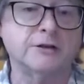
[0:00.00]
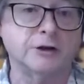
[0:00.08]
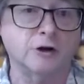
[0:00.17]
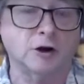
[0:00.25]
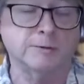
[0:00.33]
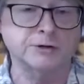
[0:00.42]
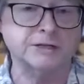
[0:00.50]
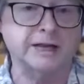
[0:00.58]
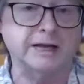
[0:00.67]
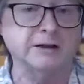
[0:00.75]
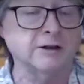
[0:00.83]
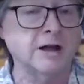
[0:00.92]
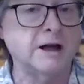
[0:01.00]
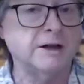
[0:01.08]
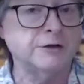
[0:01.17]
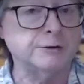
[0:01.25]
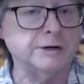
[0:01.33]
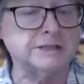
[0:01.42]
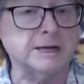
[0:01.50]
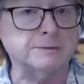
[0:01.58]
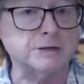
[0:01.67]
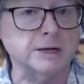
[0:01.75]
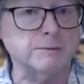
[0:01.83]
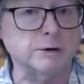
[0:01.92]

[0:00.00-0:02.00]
The normal scale, 3 steps up,